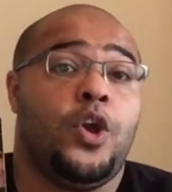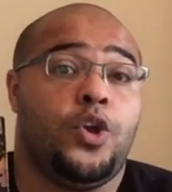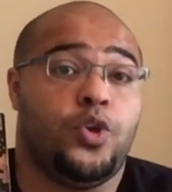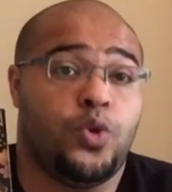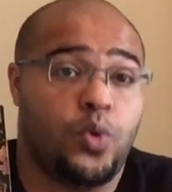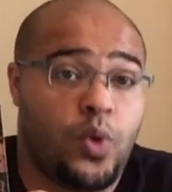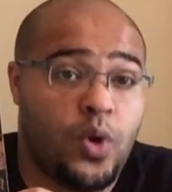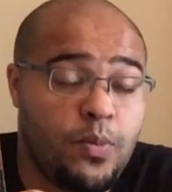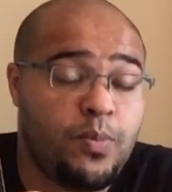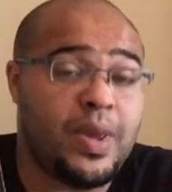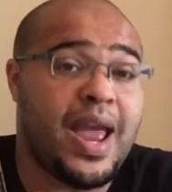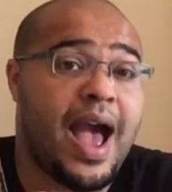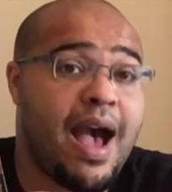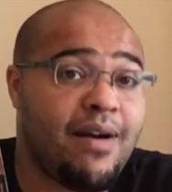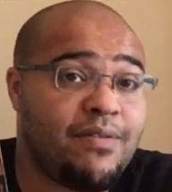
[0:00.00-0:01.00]
You could
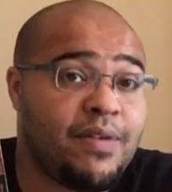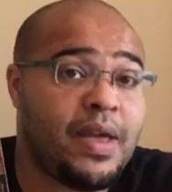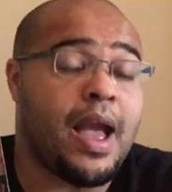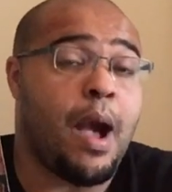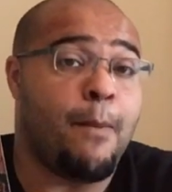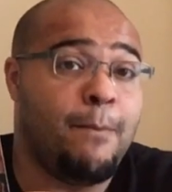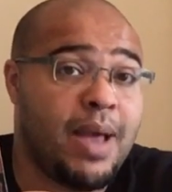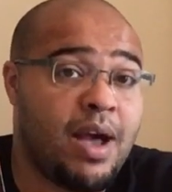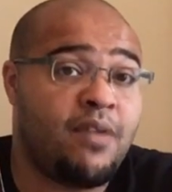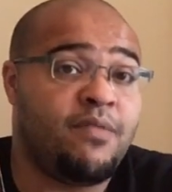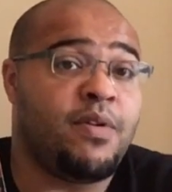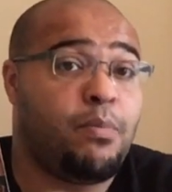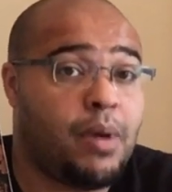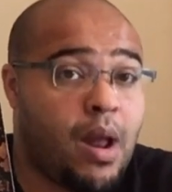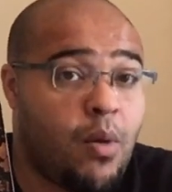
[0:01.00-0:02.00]
be having a bit of
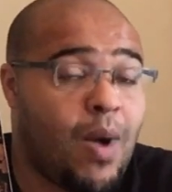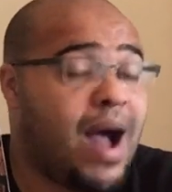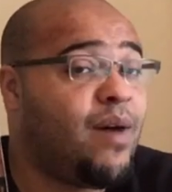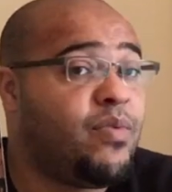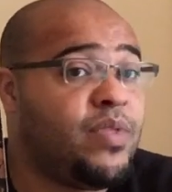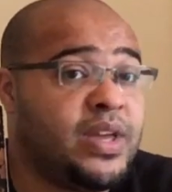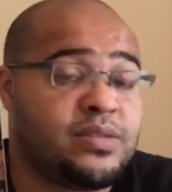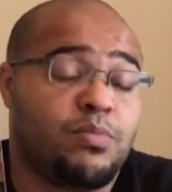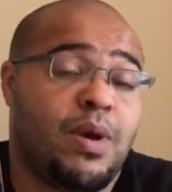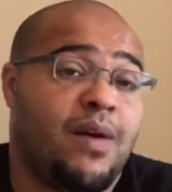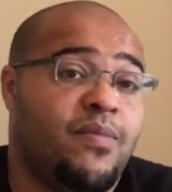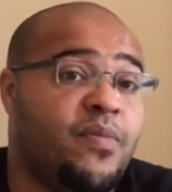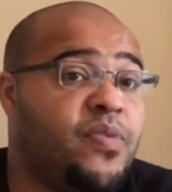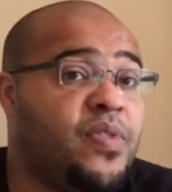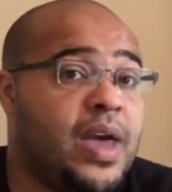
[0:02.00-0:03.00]
a blowout this month.